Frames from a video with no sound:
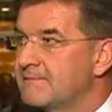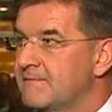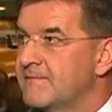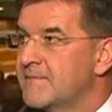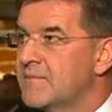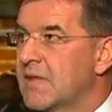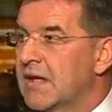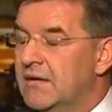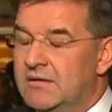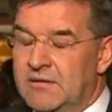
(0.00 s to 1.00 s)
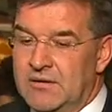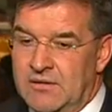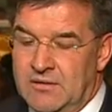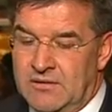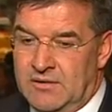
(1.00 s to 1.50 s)
Okay. What do you hope to
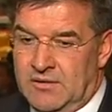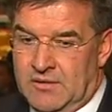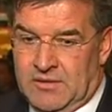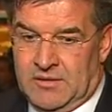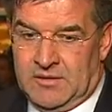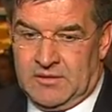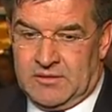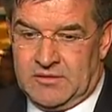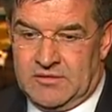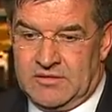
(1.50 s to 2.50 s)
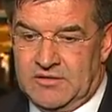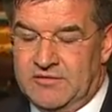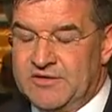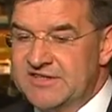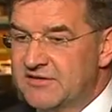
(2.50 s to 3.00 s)
see?
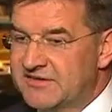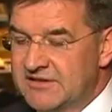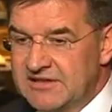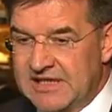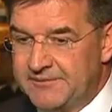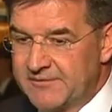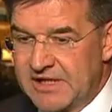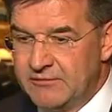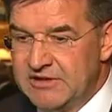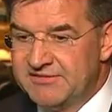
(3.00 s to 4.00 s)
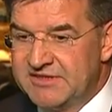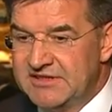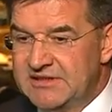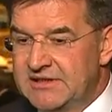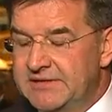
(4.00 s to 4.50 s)
First on Syria, we have
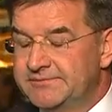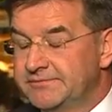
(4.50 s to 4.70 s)
seen uh,